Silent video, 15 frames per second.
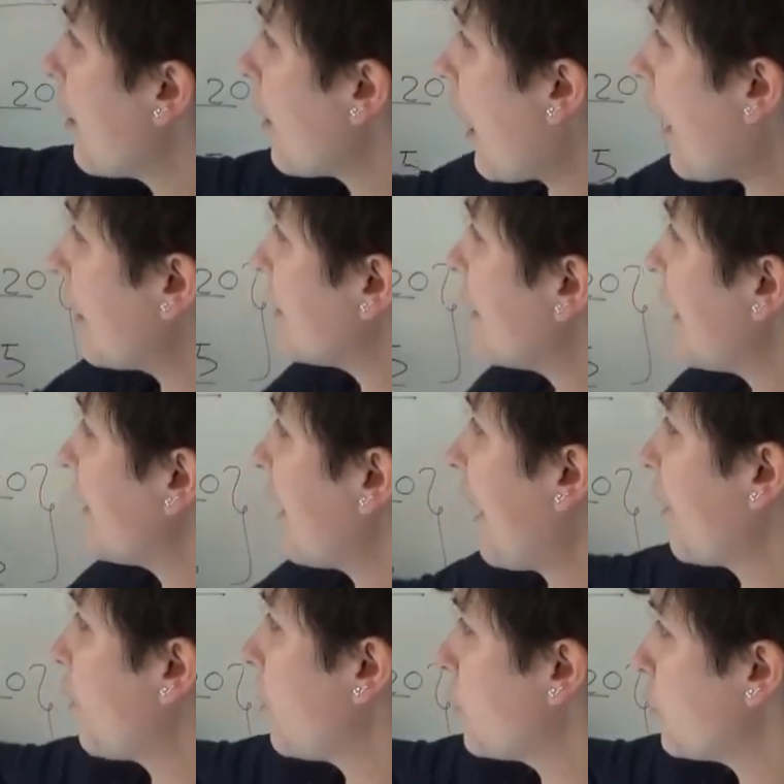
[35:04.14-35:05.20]
Then
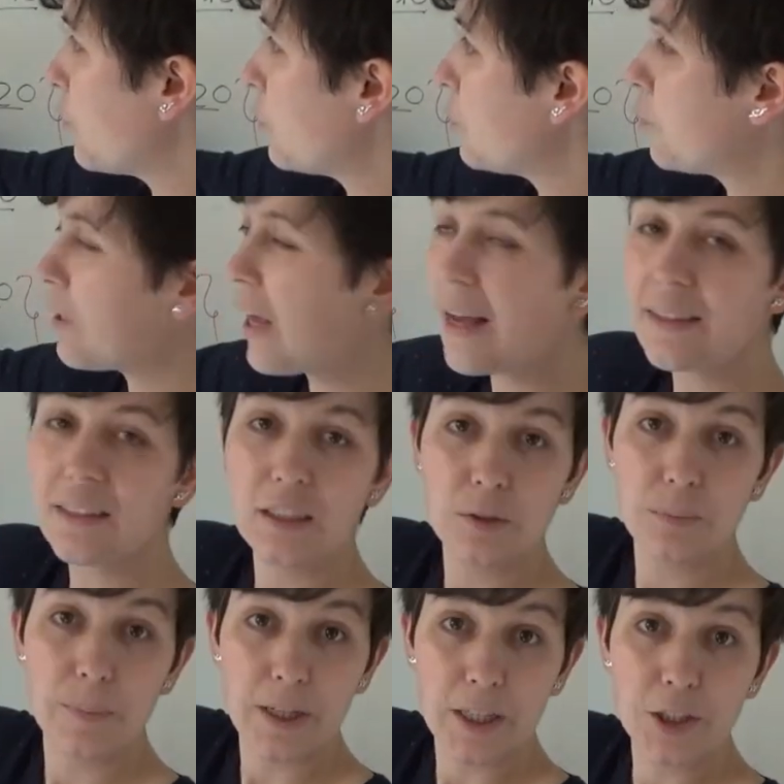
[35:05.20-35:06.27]
I'm going to use that
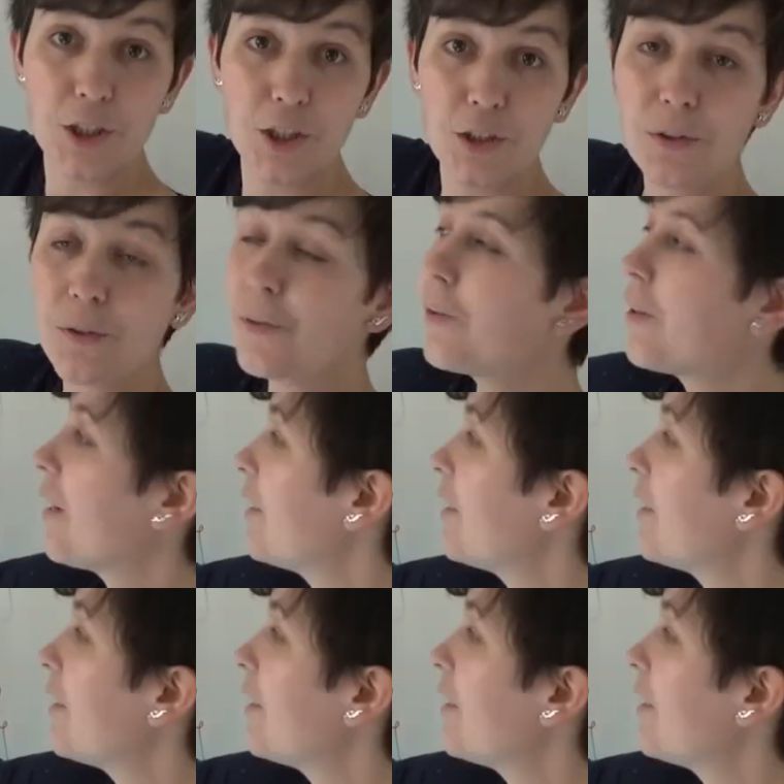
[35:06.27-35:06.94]
expression